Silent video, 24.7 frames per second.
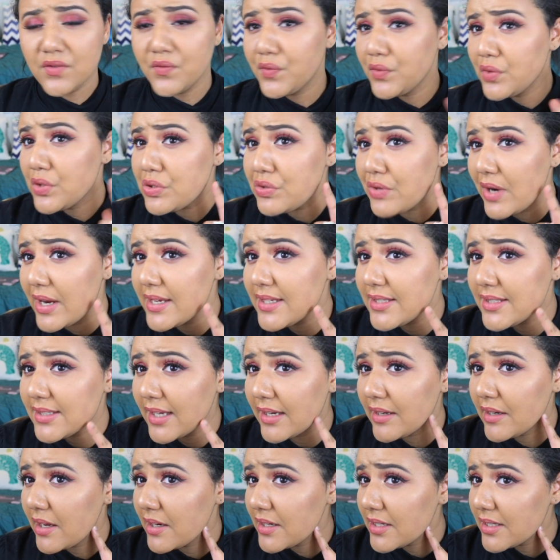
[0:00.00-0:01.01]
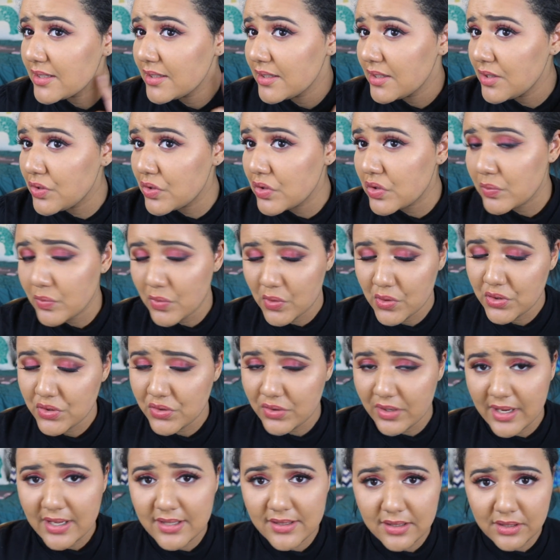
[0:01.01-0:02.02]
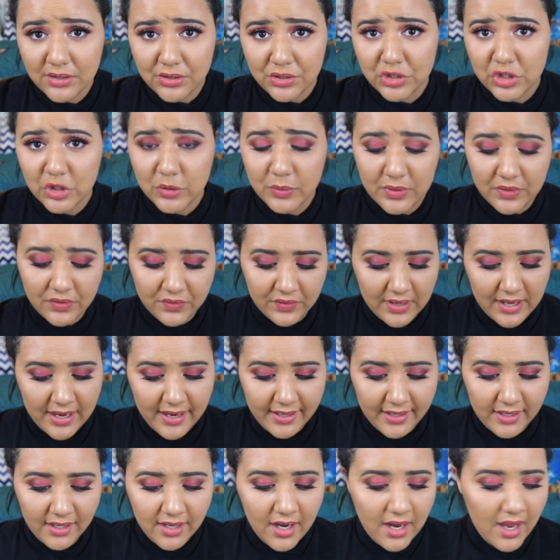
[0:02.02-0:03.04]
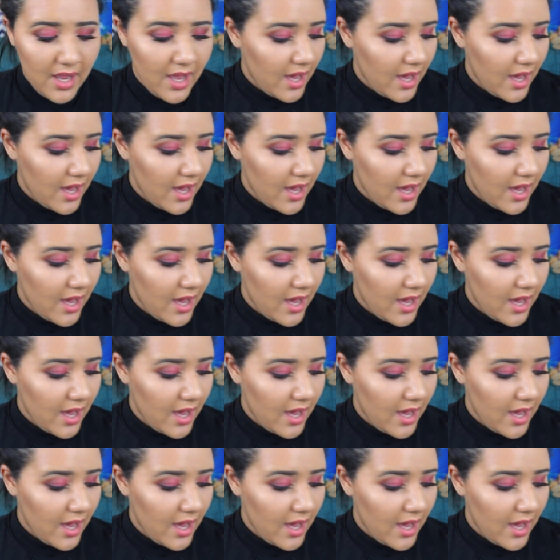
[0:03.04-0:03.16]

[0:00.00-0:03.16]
And for the dry skin, honestly, just moisturize and you should be fine.